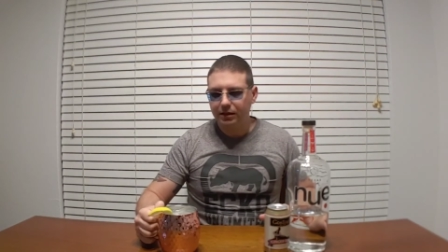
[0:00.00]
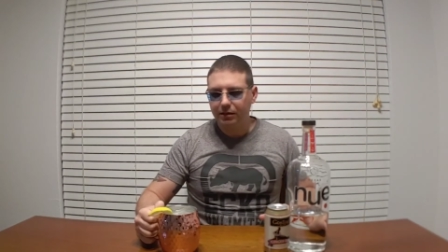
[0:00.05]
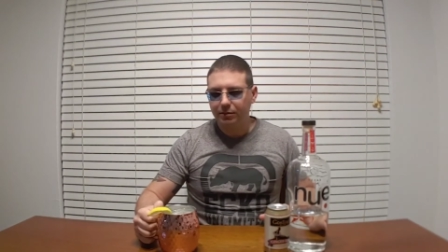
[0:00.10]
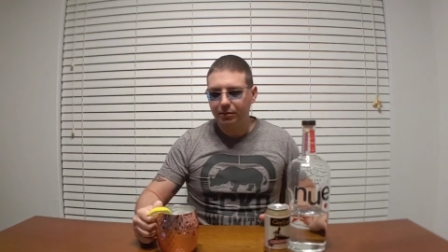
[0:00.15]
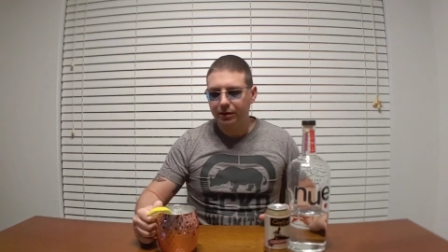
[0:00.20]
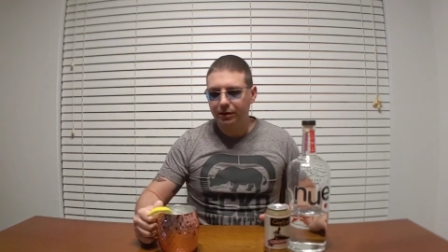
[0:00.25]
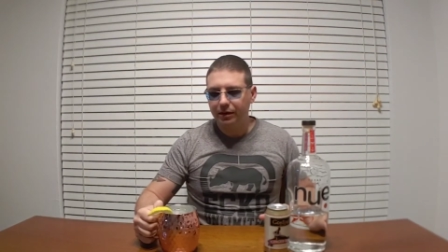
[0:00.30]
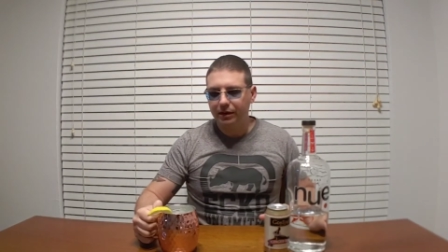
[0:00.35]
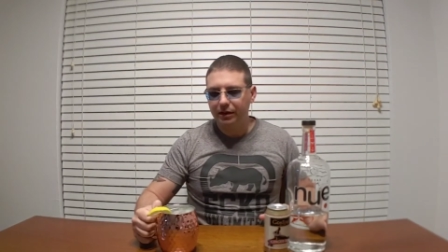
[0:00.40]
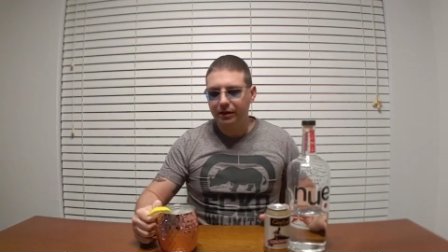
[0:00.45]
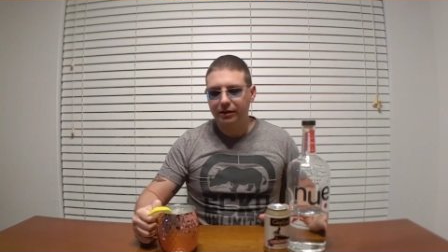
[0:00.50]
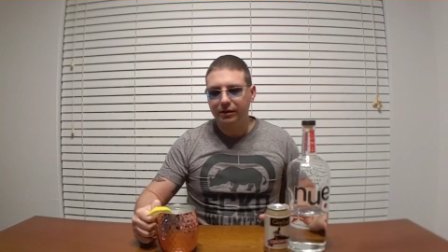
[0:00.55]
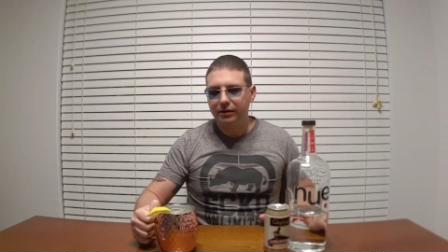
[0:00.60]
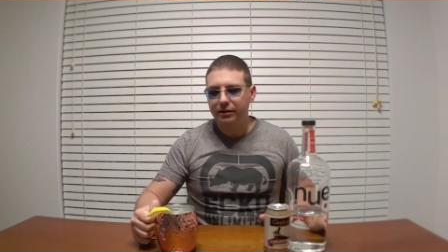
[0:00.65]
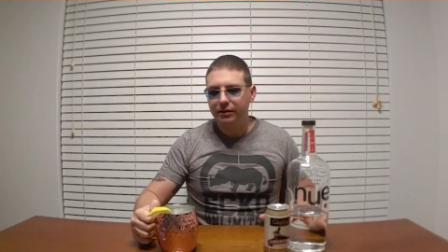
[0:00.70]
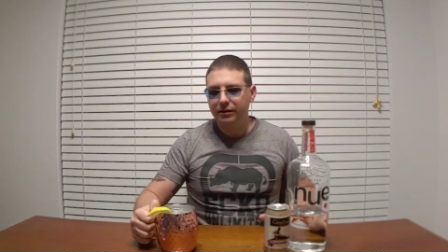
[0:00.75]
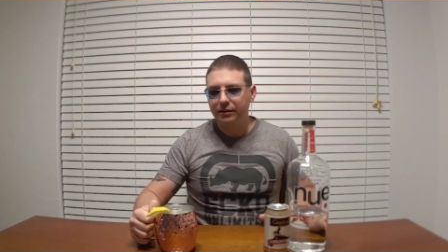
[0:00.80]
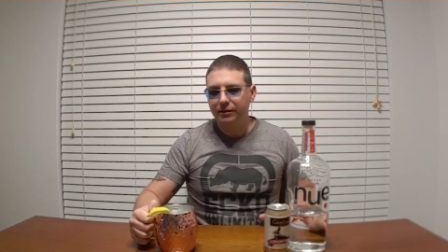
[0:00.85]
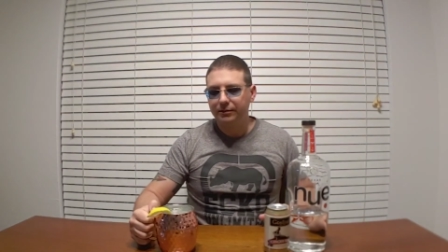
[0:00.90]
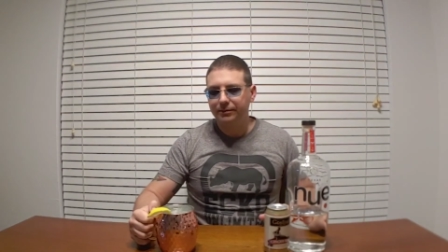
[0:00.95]
pretty
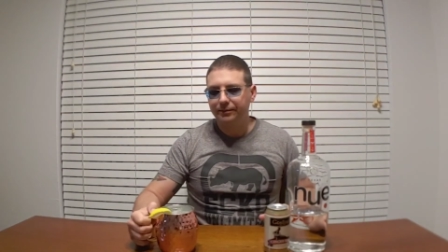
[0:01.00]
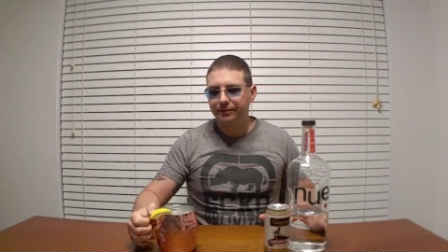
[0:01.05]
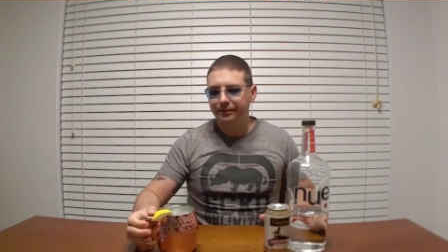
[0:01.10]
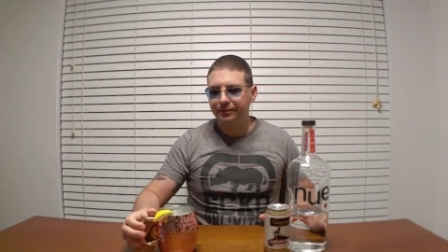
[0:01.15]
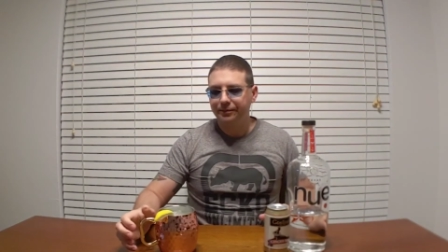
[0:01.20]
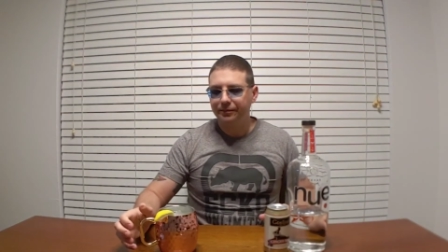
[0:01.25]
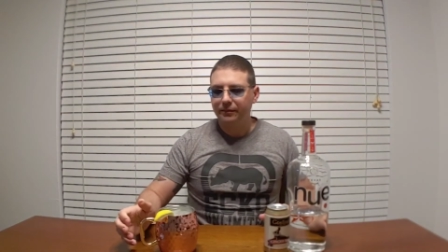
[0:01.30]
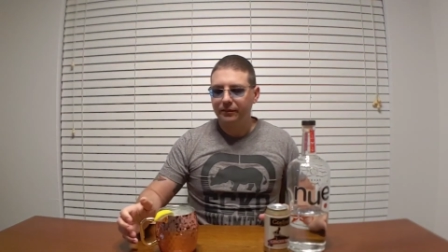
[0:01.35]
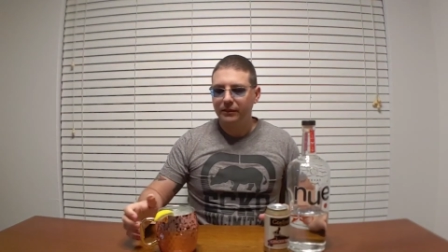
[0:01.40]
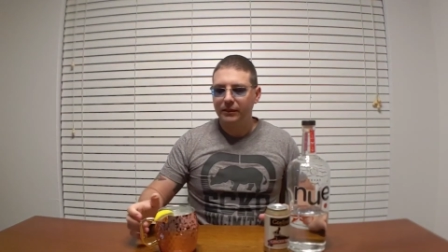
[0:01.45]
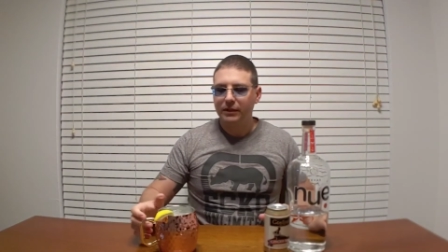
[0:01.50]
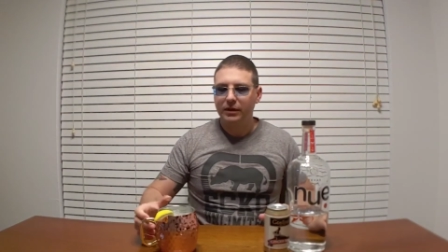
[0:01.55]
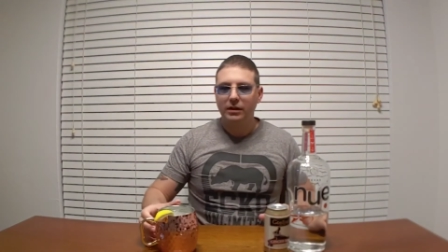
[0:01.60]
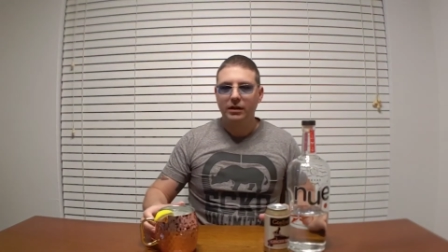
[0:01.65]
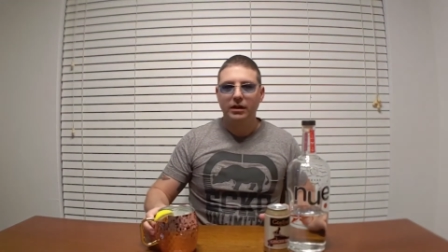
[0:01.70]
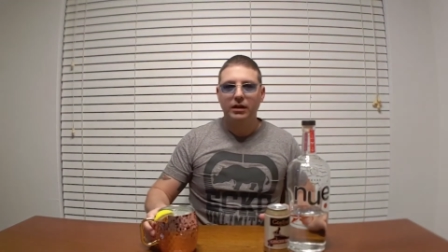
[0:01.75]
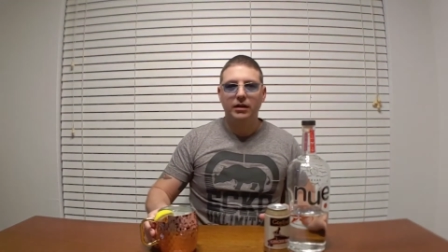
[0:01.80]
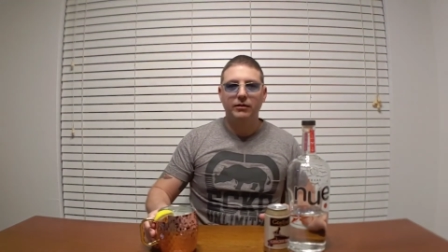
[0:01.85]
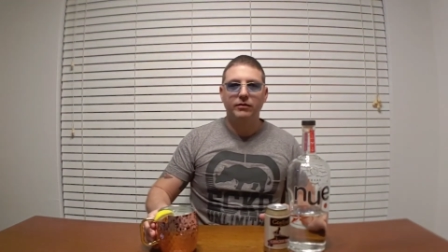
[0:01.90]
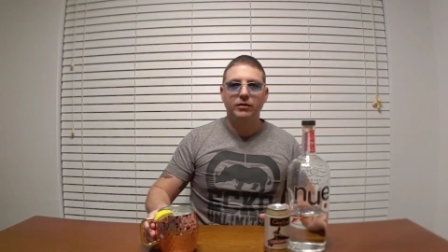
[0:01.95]
good.
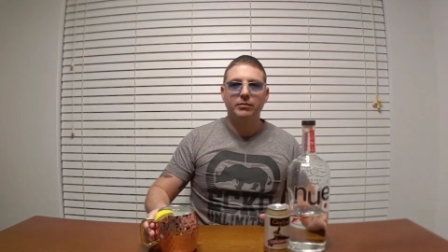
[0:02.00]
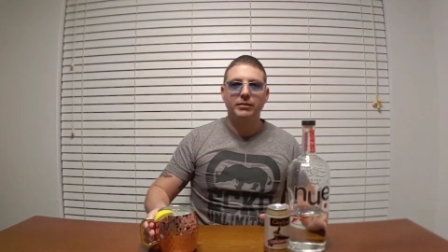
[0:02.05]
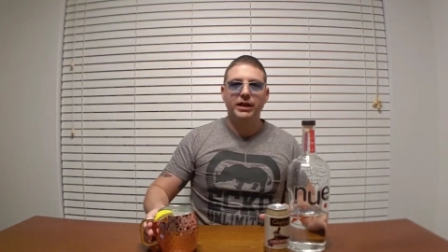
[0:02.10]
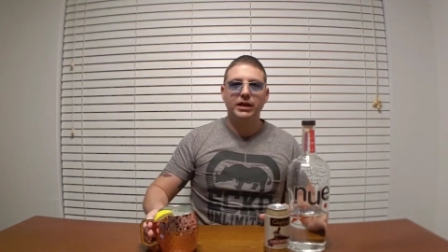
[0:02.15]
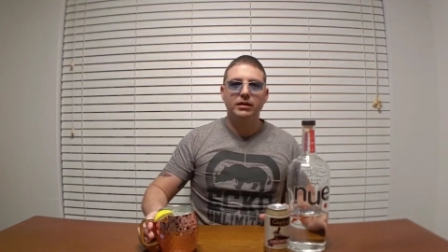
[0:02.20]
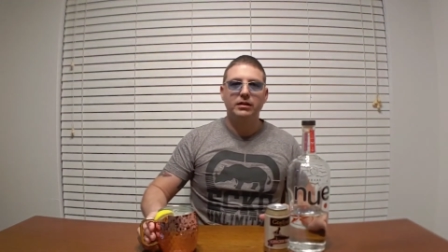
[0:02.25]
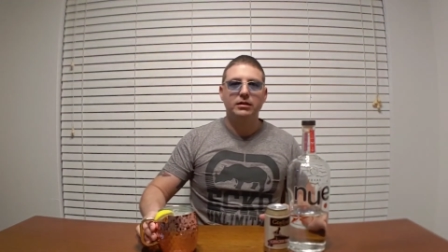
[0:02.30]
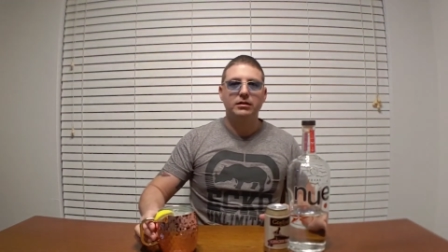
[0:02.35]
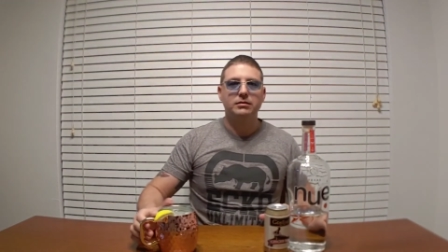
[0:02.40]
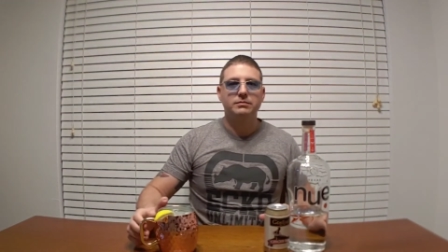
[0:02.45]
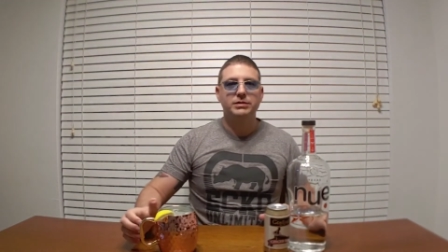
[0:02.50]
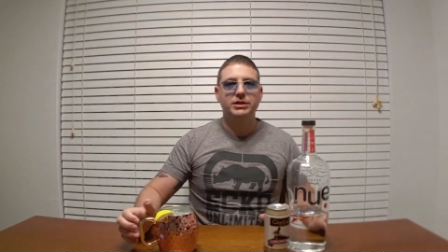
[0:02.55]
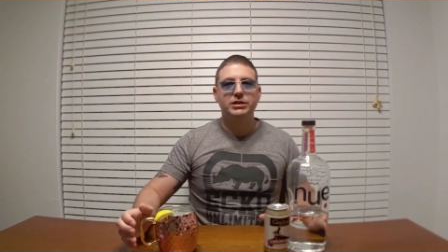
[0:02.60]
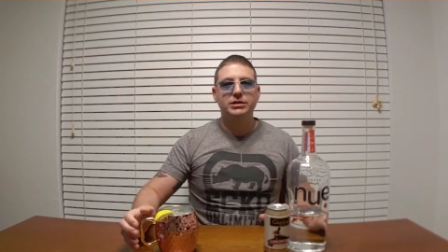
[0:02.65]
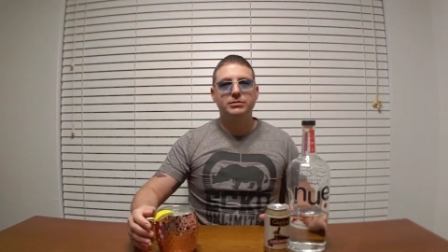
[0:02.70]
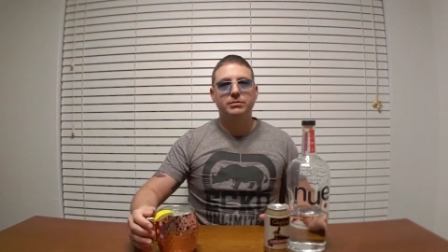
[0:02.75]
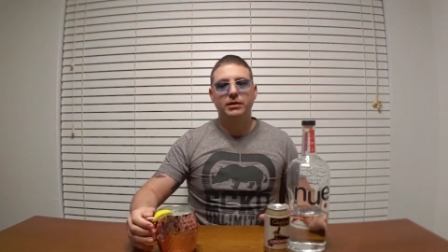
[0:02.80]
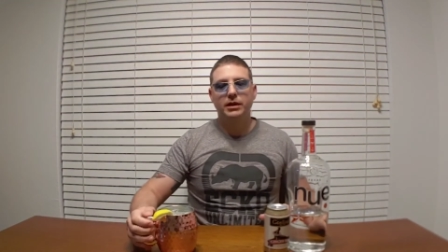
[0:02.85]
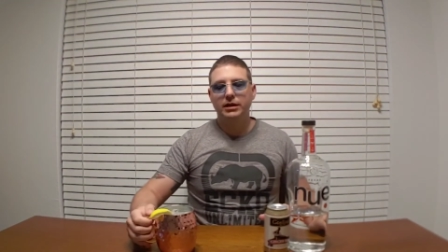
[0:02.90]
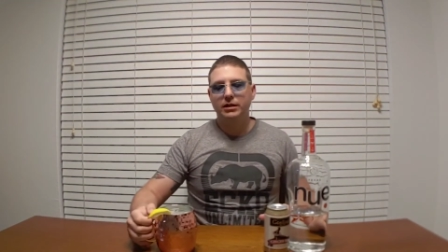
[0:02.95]
From there, she's
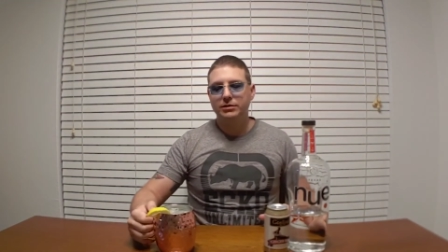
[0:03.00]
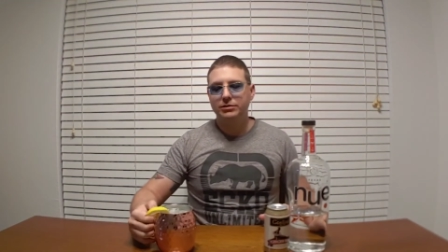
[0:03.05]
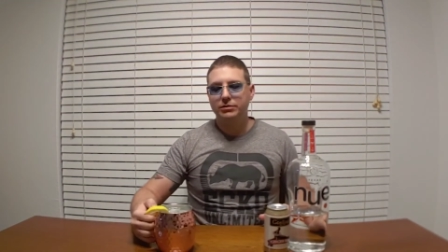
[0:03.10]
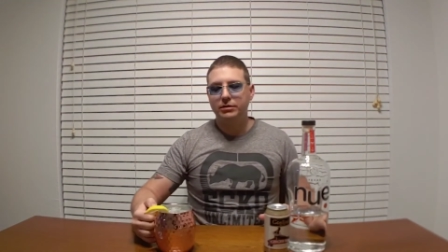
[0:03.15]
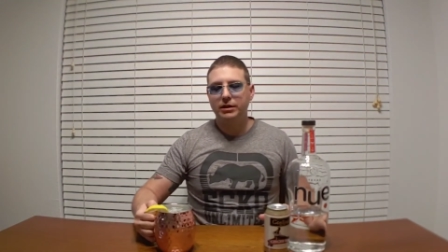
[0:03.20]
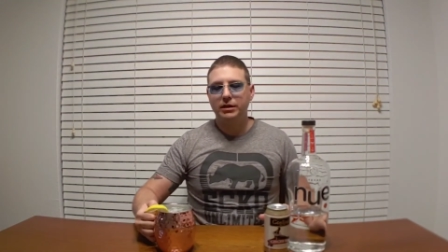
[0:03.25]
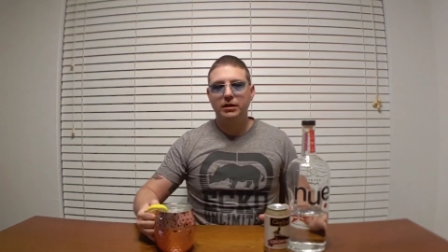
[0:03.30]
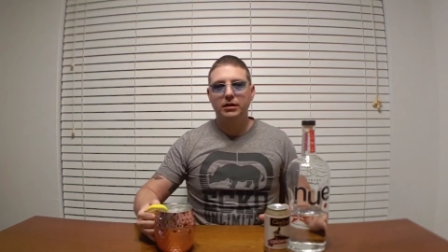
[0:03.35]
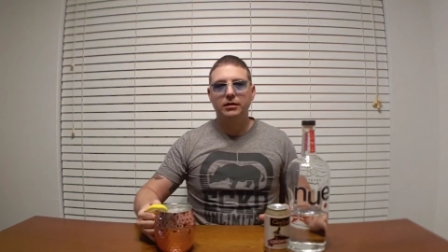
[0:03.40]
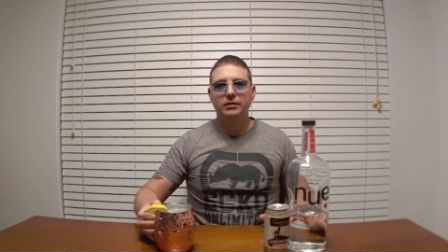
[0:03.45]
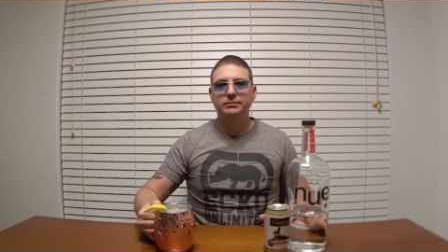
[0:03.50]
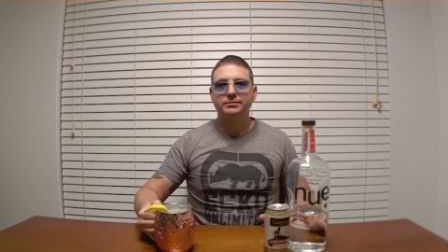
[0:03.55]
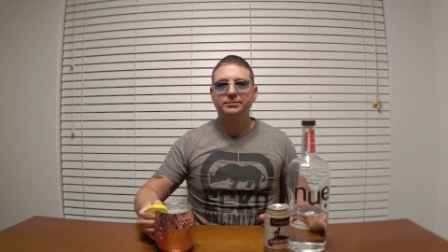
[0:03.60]
ready to drink.